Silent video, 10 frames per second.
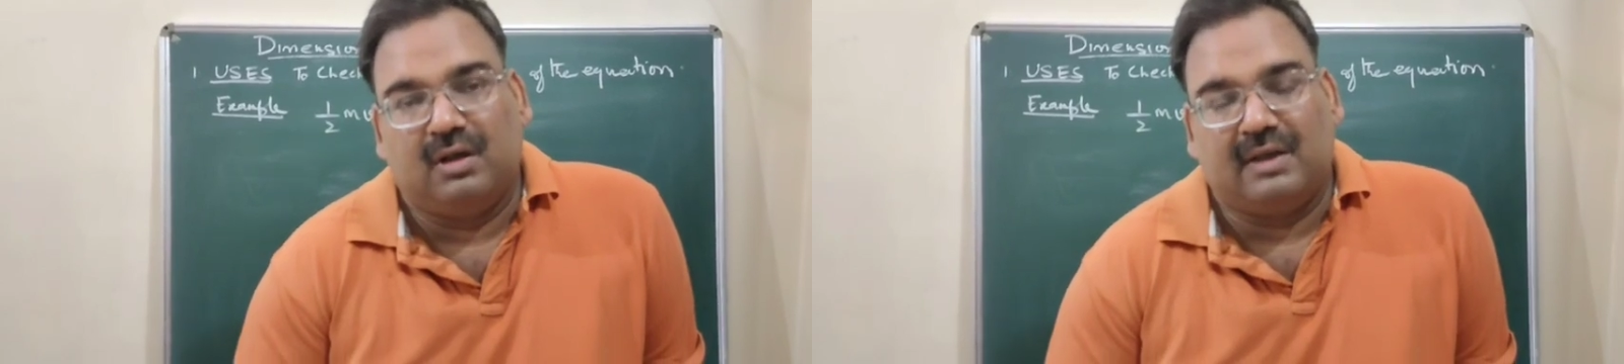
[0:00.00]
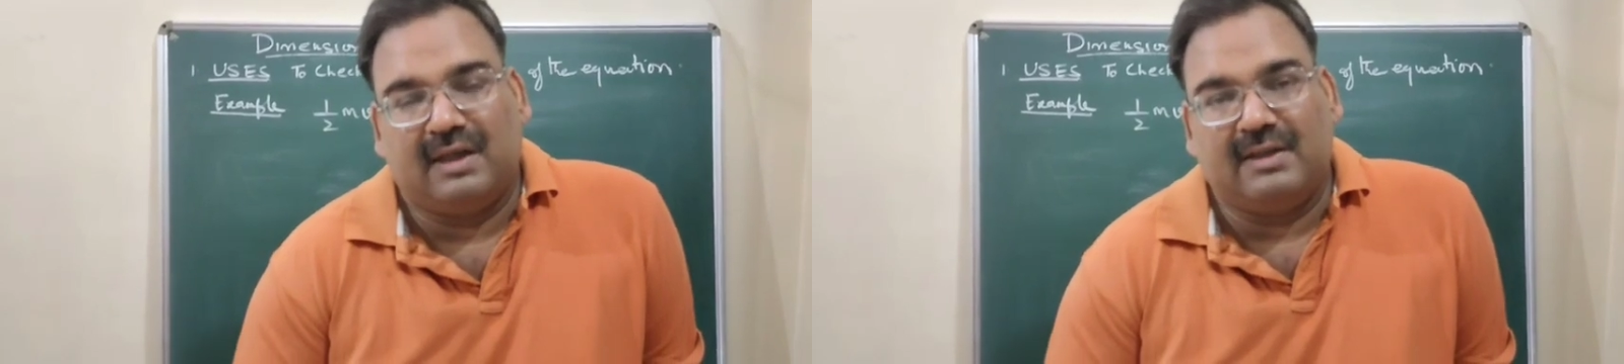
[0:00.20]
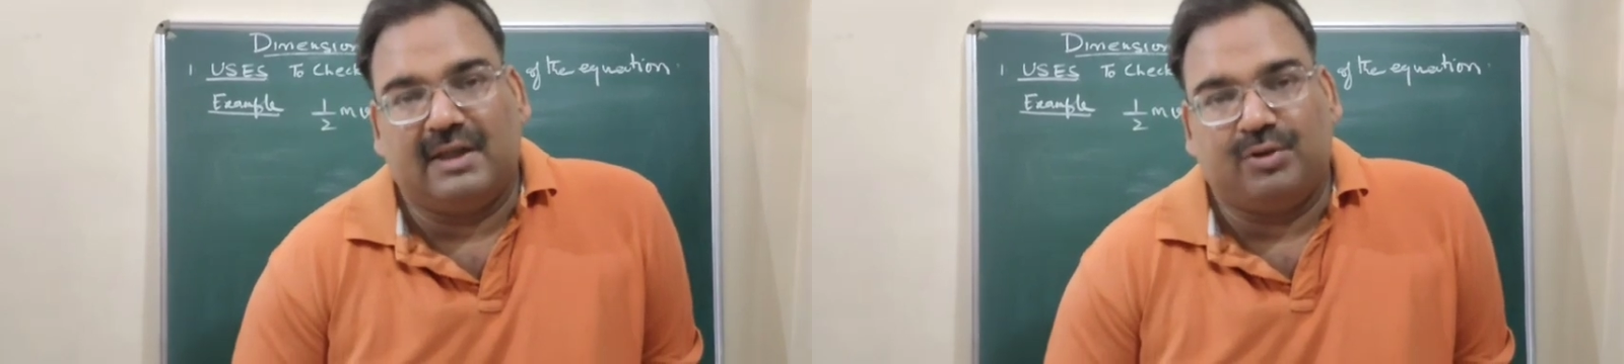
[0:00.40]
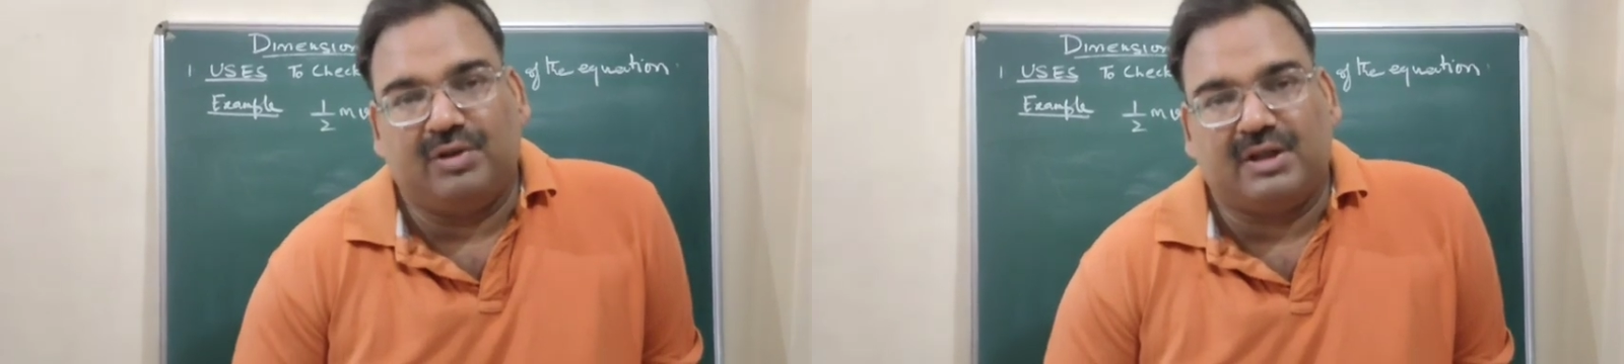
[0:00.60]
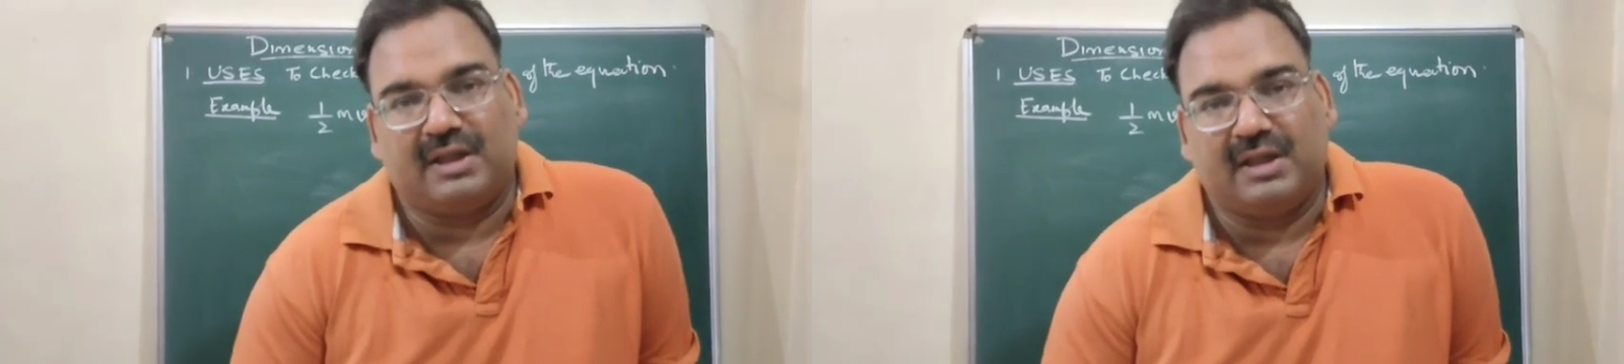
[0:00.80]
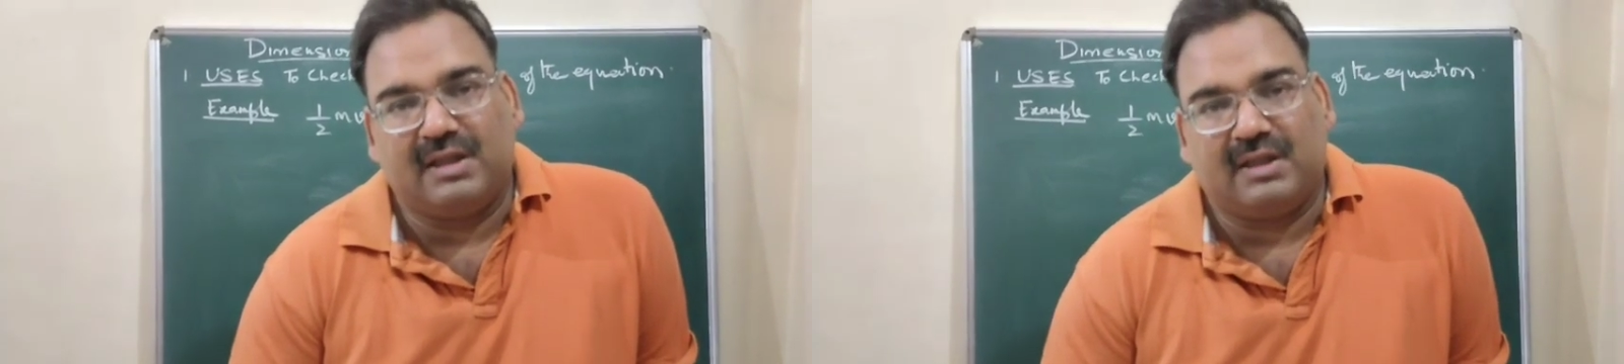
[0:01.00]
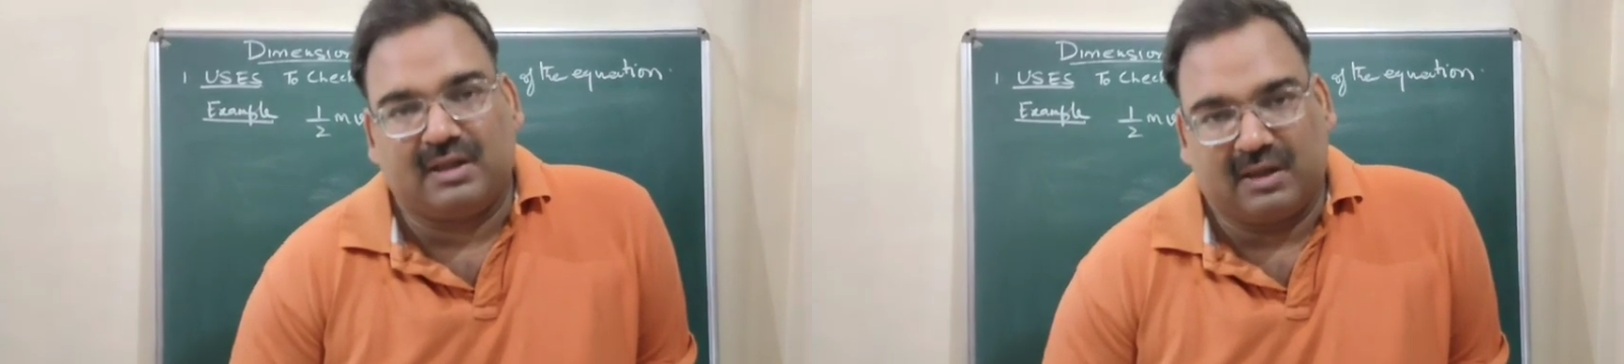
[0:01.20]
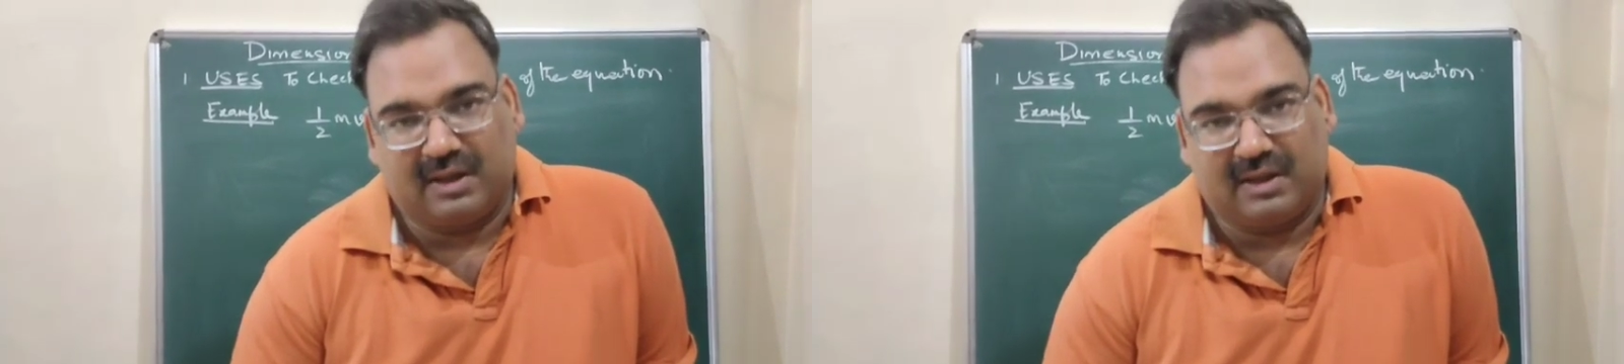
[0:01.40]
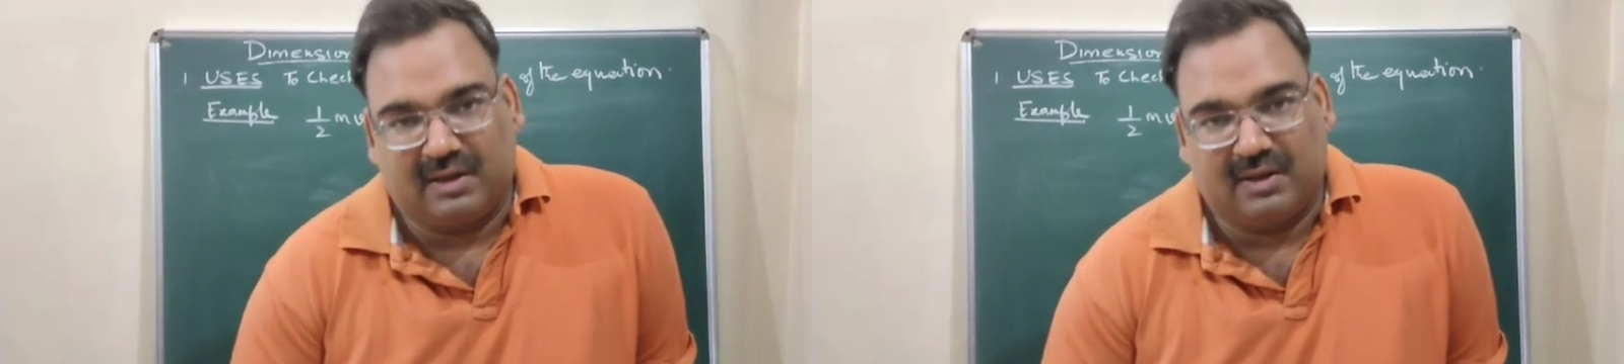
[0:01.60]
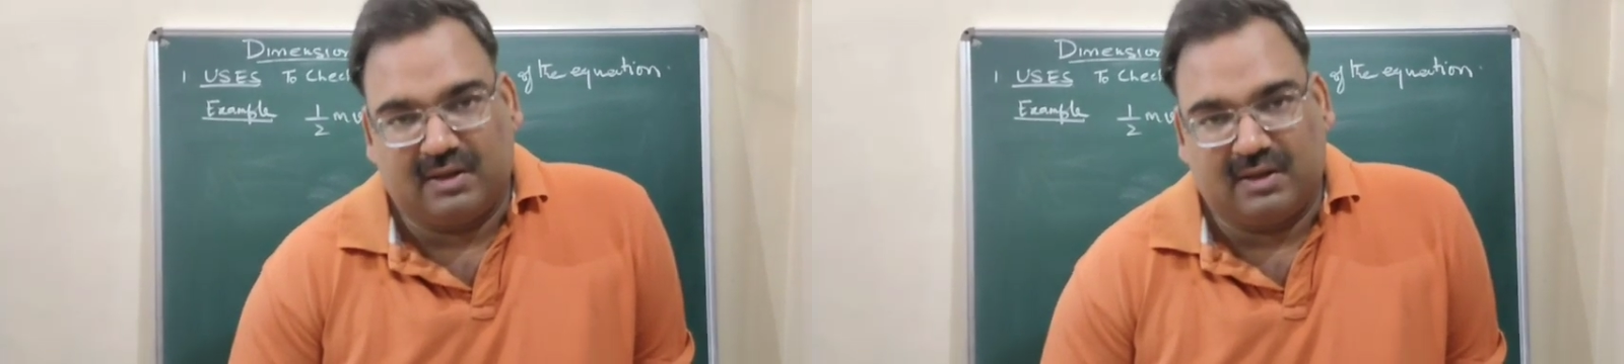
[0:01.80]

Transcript: then the equation is correct.